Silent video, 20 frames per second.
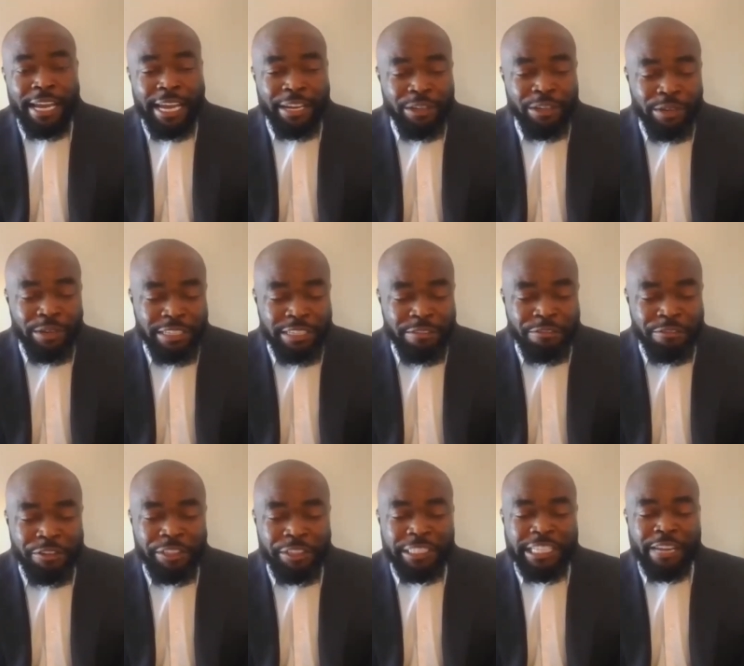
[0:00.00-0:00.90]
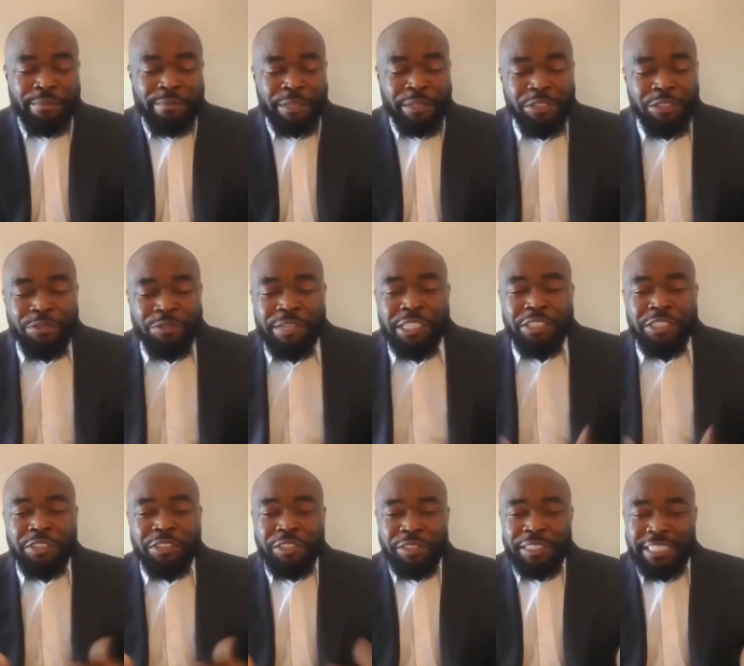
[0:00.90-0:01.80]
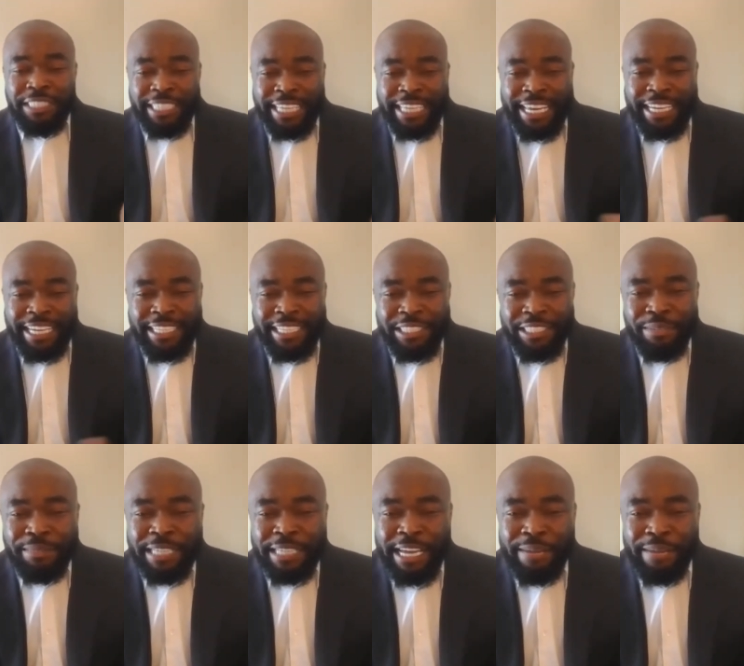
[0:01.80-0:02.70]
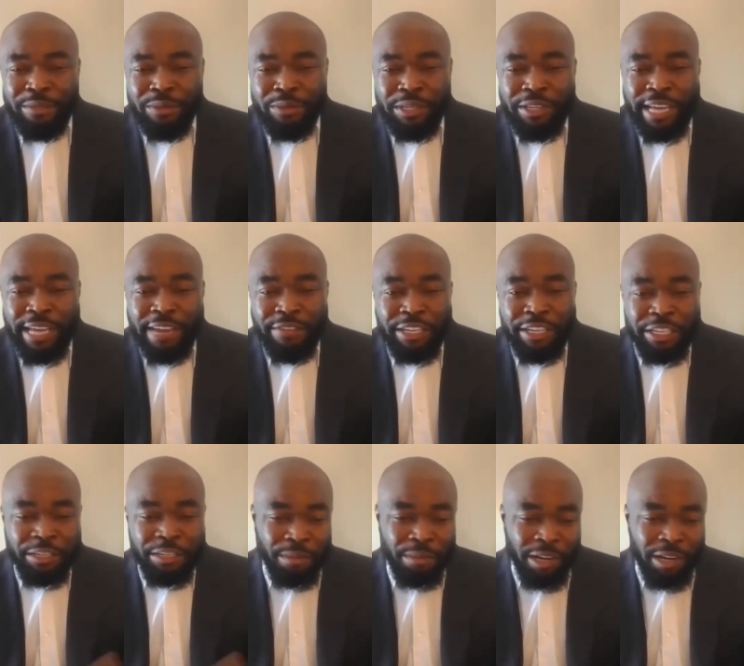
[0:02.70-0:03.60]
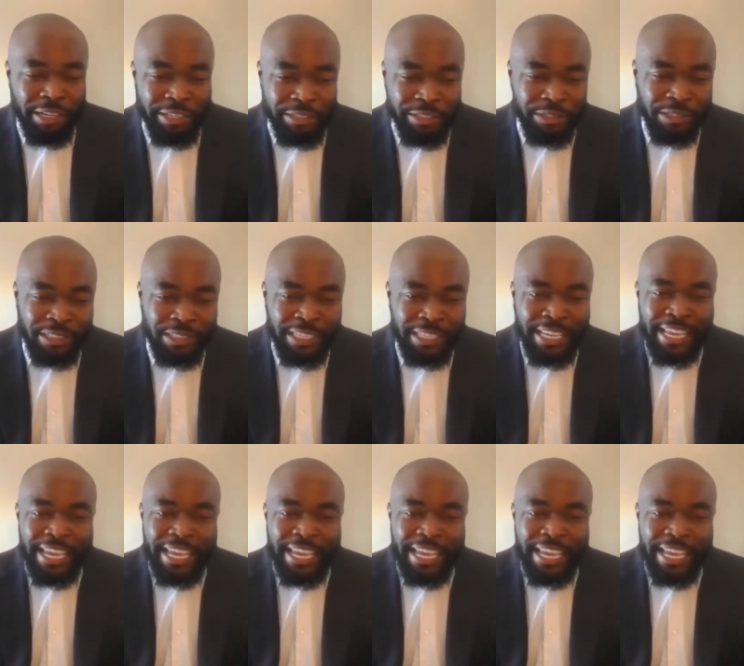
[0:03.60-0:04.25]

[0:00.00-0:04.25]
I, know it's the first time, but to reintroduce Takeda, sometimes when you have a good molecule,